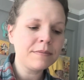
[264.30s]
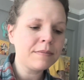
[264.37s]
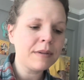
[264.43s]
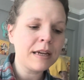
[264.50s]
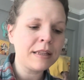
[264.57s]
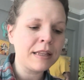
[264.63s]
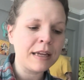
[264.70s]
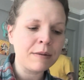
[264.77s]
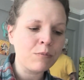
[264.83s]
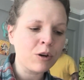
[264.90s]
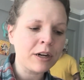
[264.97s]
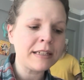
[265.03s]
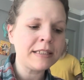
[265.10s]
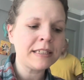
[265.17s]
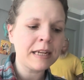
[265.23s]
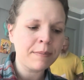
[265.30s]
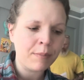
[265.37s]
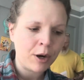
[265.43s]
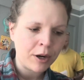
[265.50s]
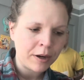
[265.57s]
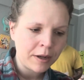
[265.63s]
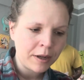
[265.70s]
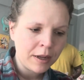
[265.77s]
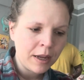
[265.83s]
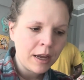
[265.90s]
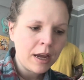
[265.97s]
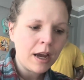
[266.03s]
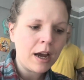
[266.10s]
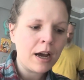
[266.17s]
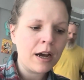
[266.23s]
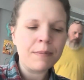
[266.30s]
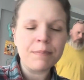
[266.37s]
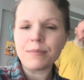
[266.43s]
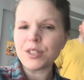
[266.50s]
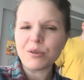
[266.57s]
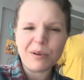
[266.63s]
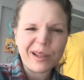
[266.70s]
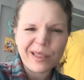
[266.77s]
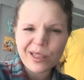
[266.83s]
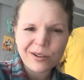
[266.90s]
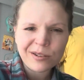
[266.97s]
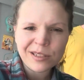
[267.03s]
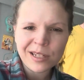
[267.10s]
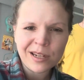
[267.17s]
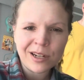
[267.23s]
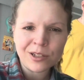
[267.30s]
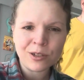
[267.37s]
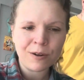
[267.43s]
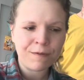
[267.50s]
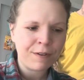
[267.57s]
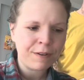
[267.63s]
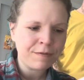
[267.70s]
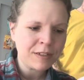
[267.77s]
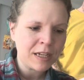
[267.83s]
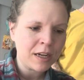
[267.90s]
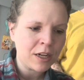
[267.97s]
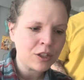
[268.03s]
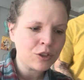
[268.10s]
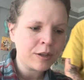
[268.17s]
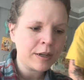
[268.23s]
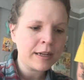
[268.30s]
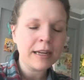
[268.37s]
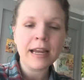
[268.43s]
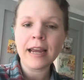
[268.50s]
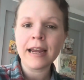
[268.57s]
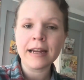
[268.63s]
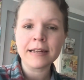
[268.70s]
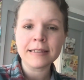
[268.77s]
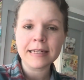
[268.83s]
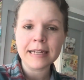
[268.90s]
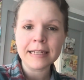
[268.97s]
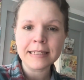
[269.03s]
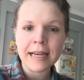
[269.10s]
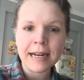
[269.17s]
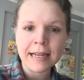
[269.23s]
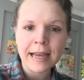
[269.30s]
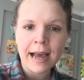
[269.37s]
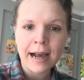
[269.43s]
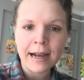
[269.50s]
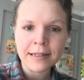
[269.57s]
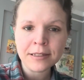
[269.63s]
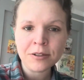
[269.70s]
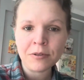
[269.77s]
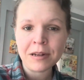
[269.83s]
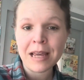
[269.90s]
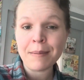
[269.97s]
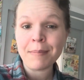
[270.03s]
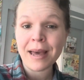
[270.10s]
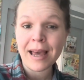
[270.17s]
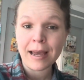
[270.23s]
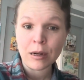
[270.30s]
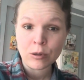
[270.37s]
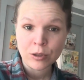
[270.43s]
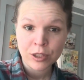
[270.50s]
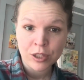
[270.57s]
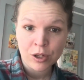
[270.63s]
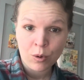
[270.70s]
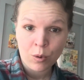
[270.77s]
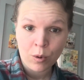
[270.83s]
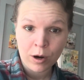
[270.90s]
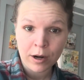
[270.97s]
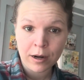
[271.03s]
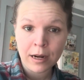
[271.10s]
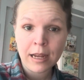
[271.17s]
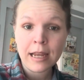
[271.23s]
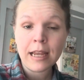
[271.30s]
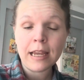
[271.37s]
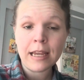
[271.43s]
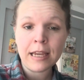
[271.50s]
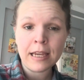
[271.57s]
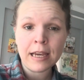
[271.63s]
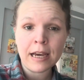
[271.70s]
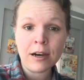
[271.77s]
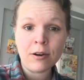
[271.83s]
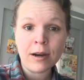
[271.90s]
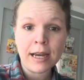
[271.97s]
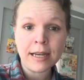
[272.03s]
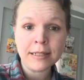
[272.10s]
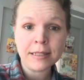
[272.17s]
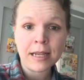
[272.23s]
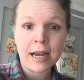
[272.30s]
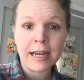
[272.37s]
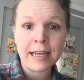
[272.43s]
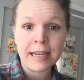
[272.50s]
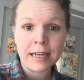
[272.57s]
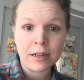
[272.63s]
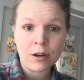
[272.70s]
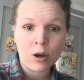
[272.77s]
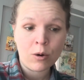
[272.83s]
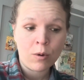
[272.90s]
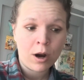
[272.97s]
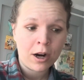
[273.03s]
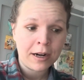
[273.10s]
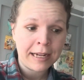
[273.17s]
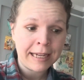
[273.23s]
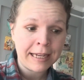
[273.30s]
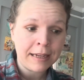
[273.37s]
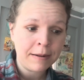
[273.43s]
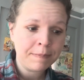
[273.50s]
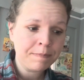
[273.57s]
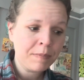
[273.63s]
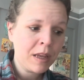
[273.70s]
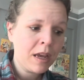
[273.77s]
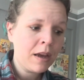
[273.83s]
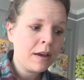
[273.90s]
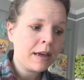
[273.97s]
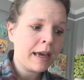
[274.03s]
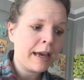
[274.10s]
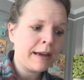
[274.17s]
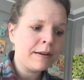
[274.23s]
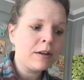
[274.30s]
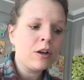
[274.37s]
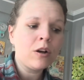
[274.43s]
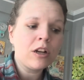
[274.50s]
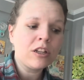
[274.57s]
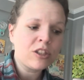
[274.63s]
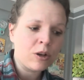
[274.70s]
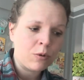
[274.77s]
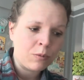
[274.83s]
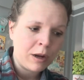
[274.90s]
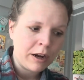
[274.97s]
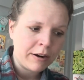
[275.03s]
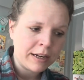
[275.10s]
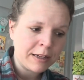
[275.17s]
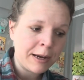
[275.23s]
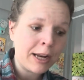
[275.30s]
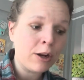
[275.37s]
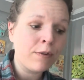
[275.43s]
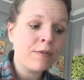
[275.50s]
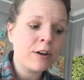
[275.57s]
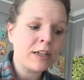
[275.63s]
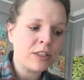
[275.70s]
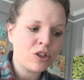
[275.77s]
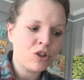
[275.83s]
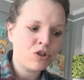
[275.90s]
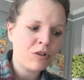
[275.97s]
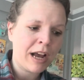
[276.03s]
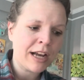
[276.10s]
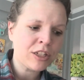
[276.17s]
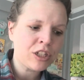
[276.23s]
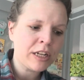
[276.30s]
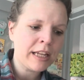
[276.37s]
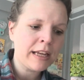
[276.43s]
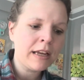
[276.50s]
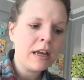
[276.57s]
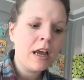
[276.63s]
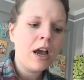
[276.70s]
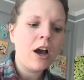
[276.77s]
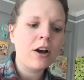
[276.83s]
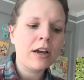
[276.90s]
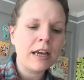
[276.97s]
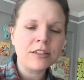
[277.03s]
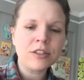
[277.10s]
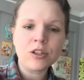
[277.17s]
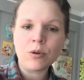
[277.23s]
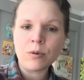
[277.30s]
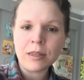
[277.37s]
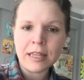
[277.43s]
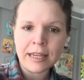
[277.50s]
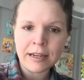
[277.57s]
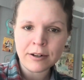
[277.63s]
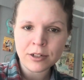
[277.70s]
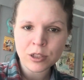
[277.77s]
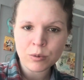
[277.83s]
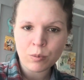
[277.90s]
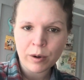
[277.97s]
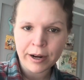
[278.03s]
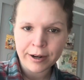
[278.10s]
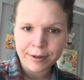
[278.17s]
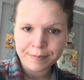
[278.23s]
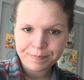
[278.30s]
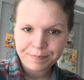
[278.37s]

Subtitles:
then we're in Denmark, between 1300, 1500, and it's at a castle named Elsinore, Elsinore. Okay, so we already went over, it's a tragedy. Okay, so here's where